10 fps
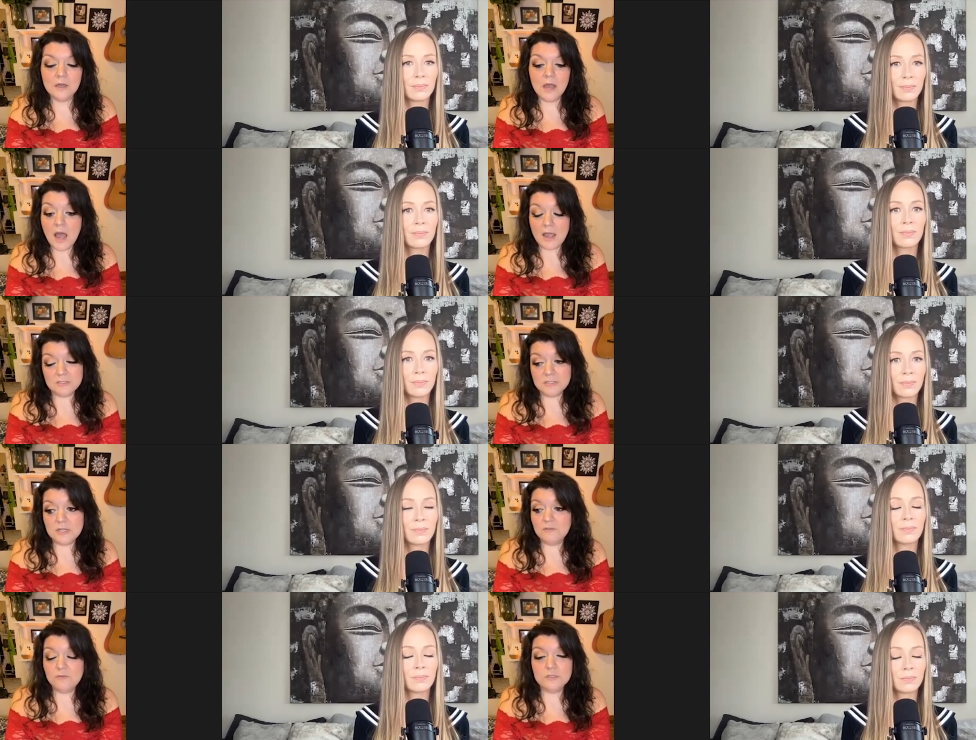Speaker 1: Mm-hmm. I also
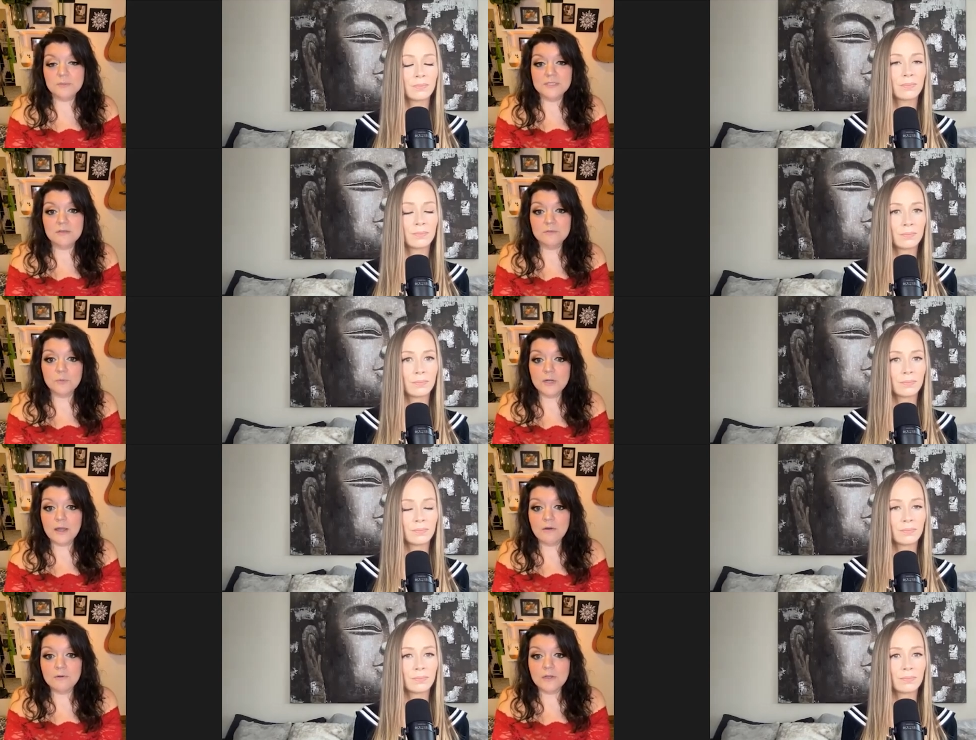mm-hmm. didn't force myself to work
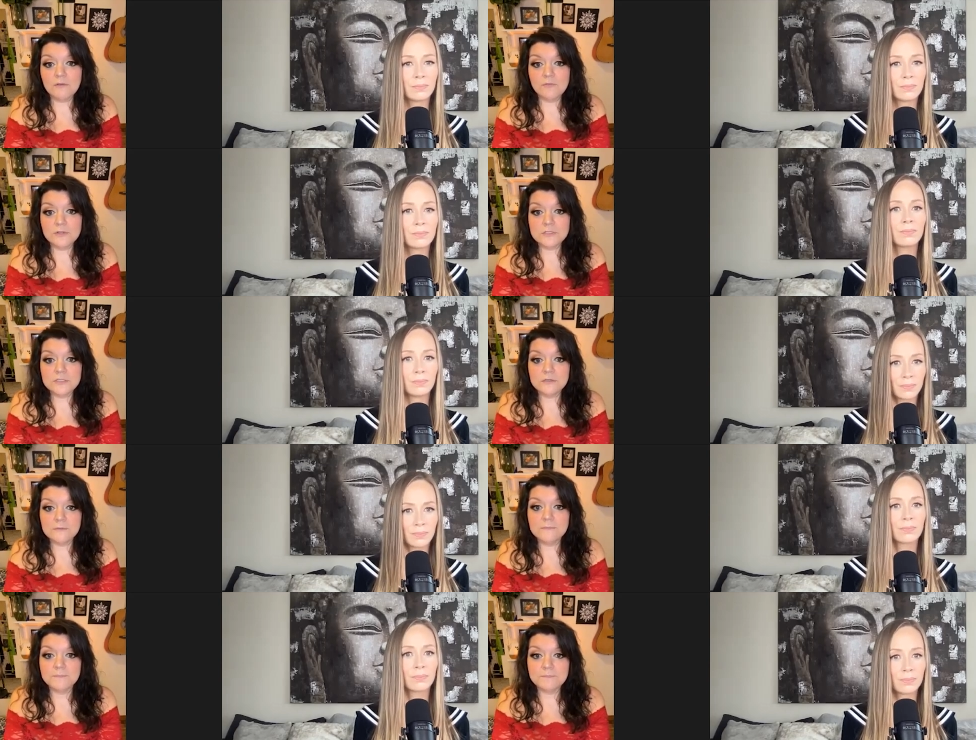out at 1st
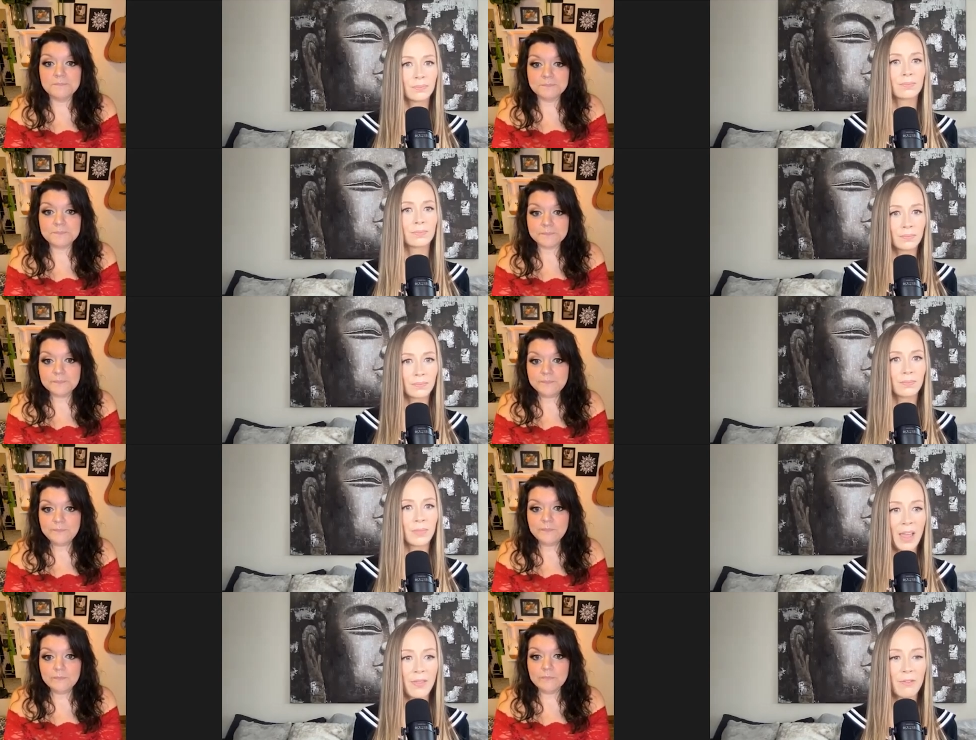
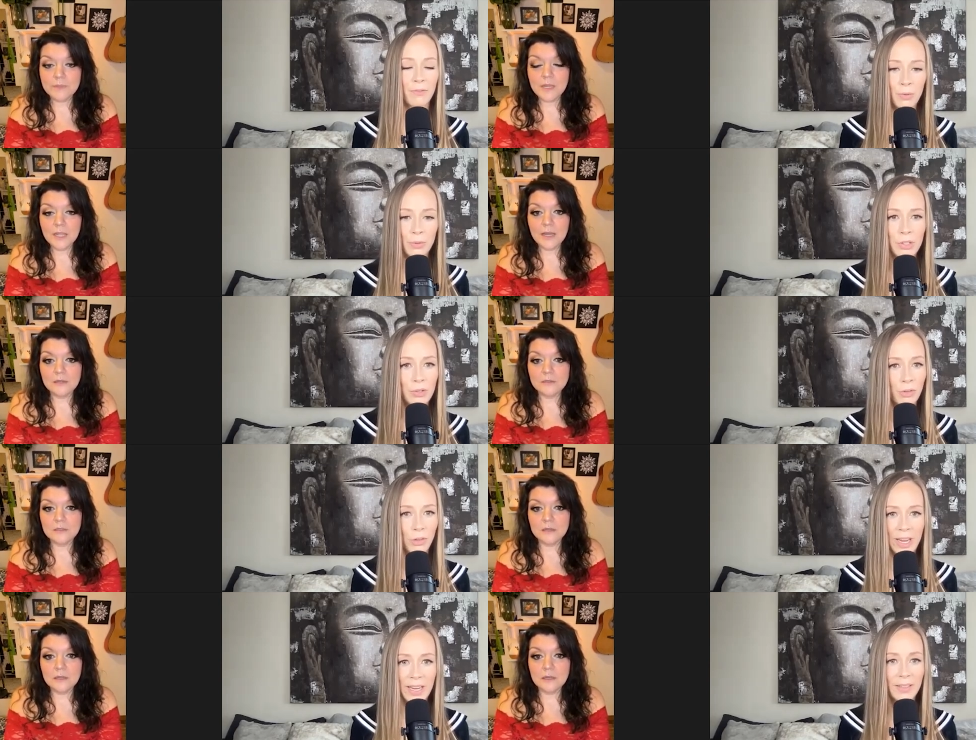
Speaker 2: mm-hmm. And the foods yeah. you've
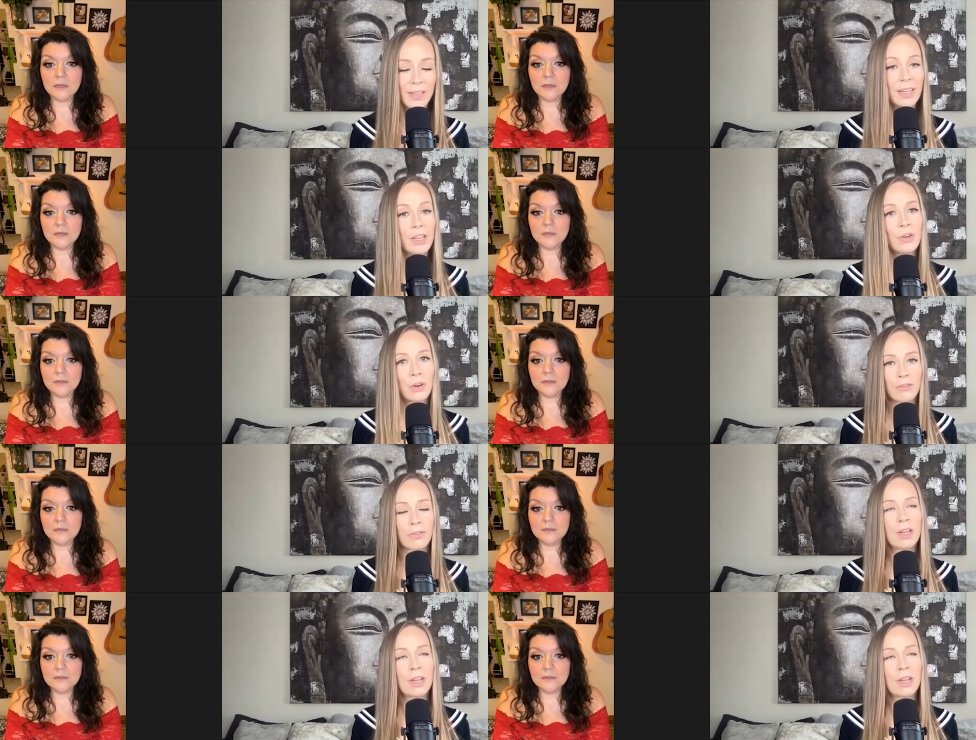created, like your,